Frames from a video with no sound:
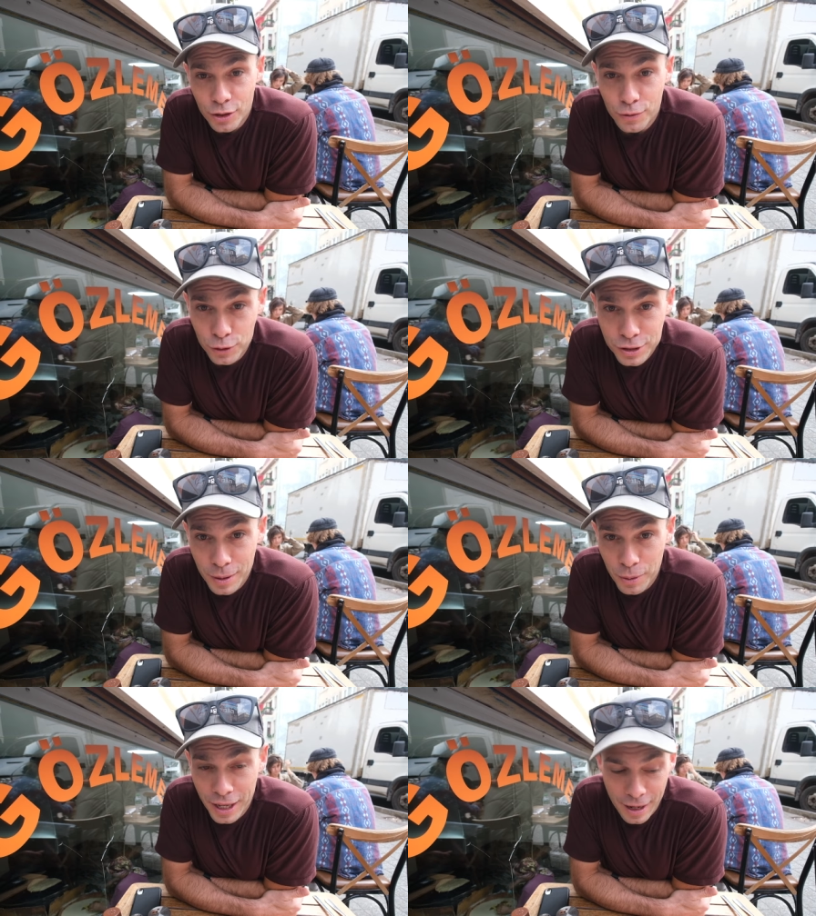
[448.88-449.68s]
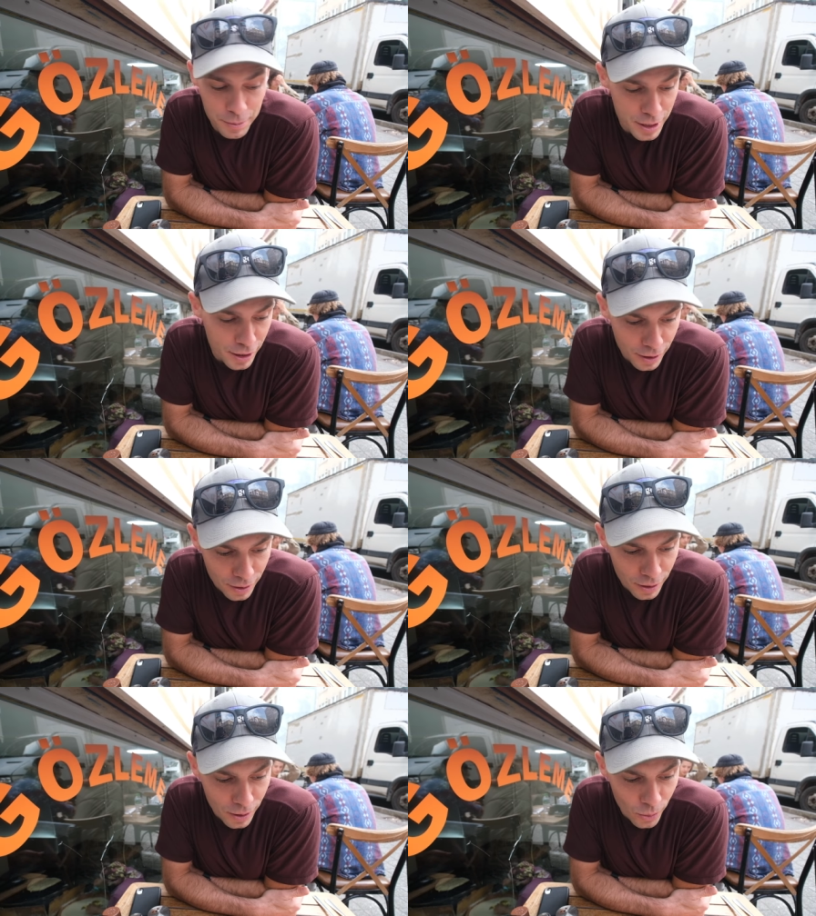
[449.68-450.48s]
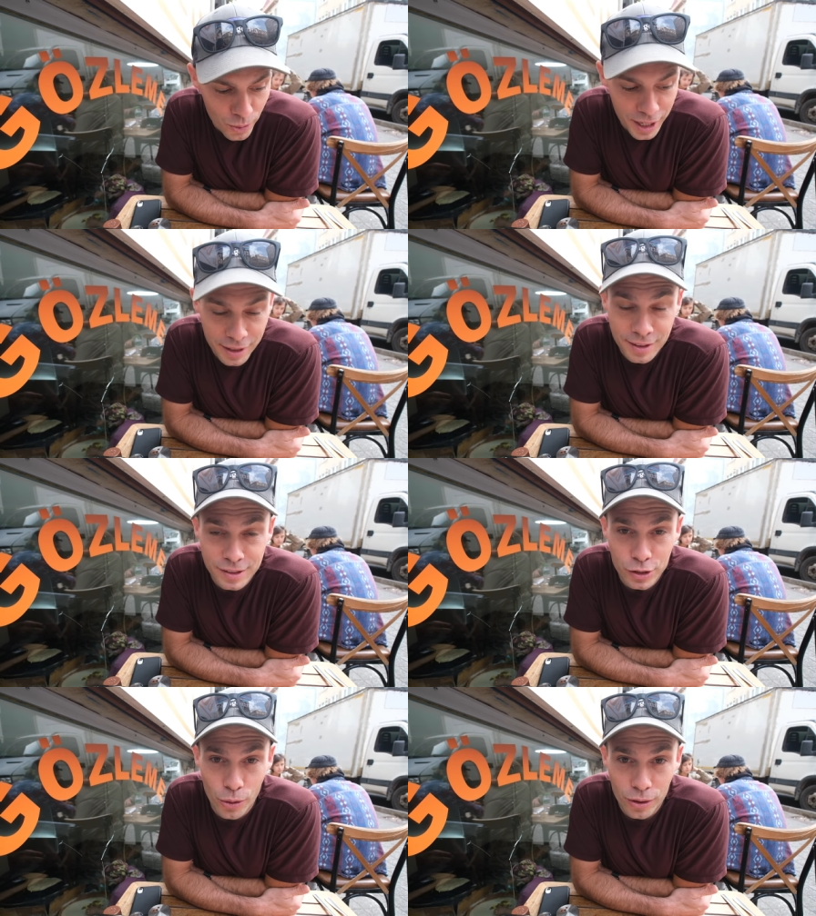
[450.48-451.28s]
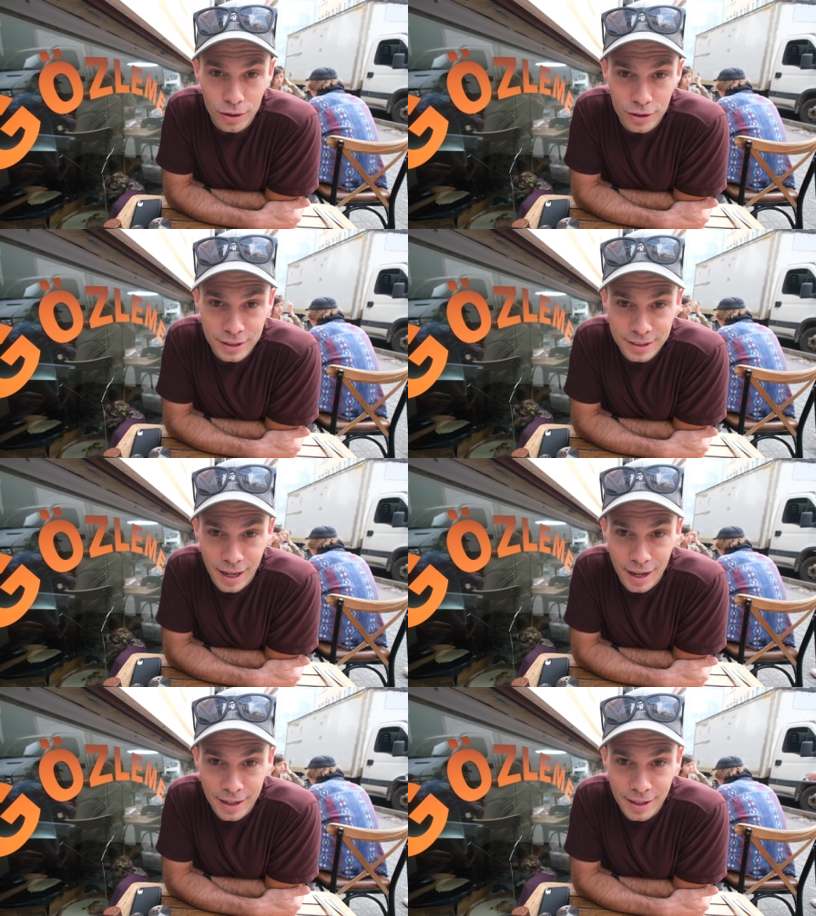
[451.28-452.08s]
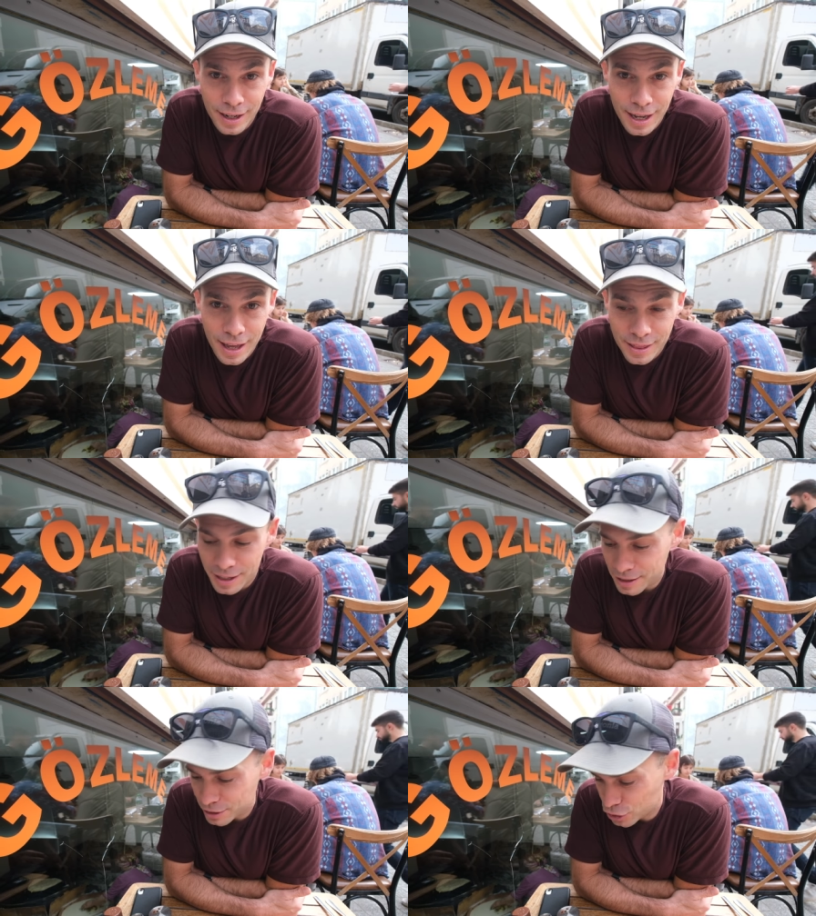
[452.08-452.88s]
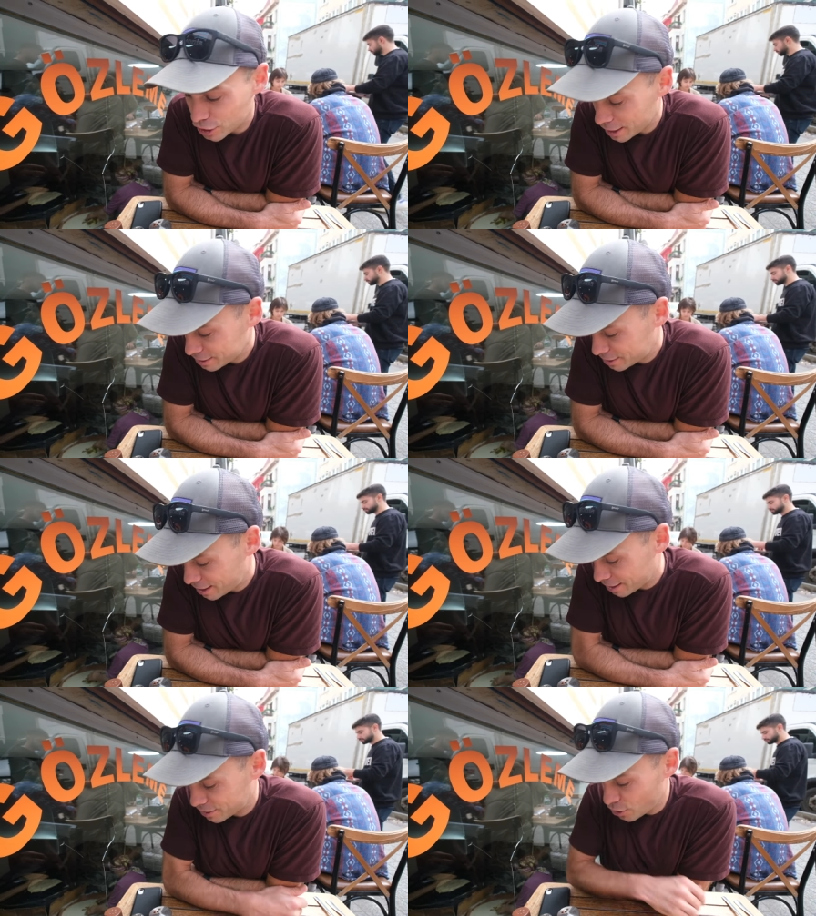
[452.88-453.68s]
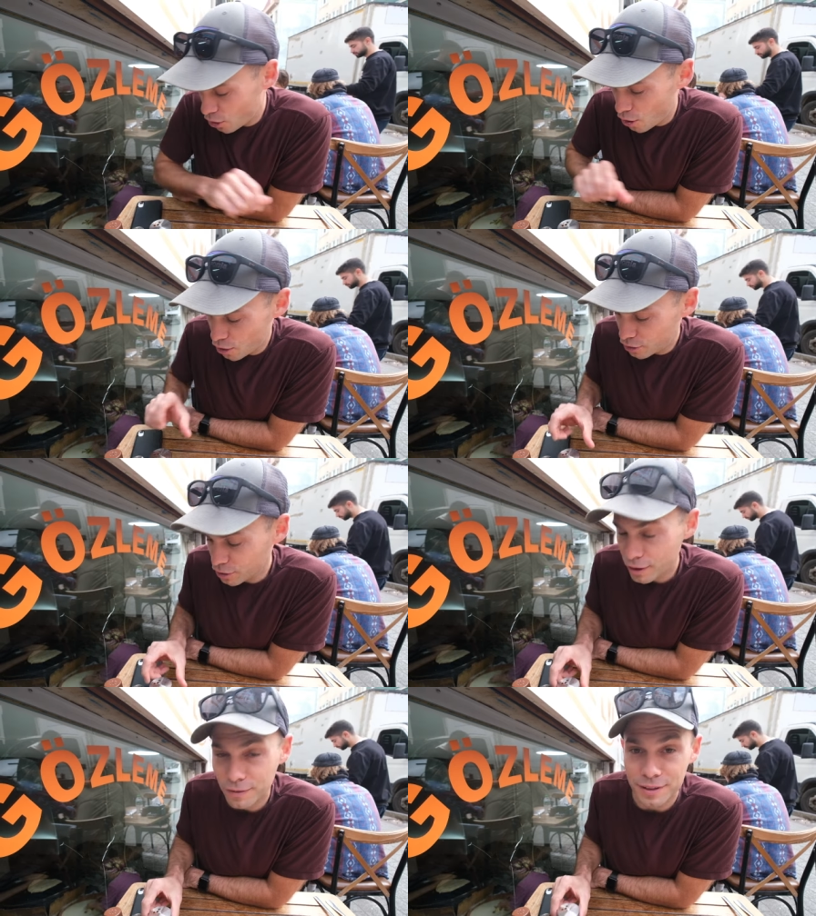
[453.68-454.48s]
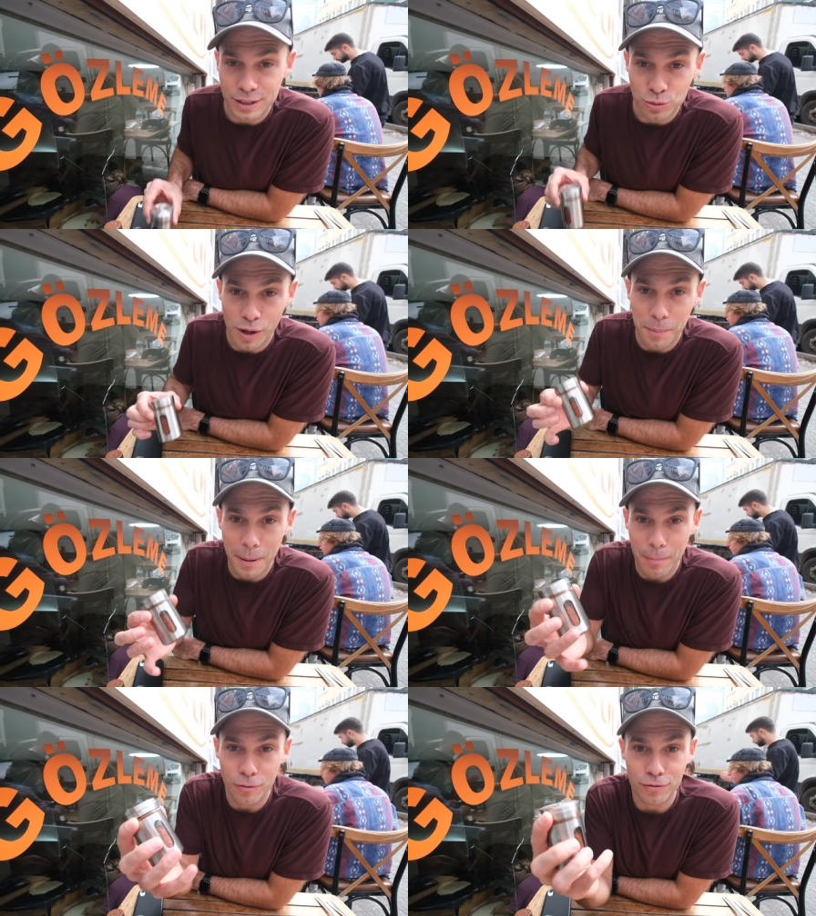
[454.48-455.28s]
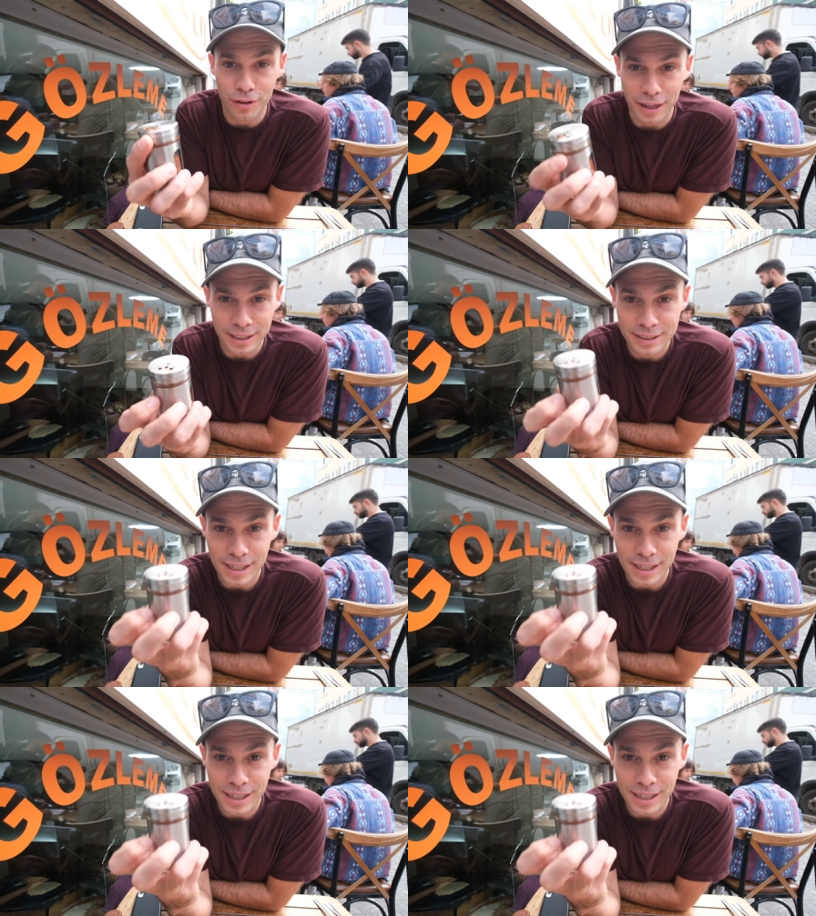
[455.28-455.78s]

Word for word: the first time we came here, we got this yogurt on the side, and then Jess takes all of these red pepper flakes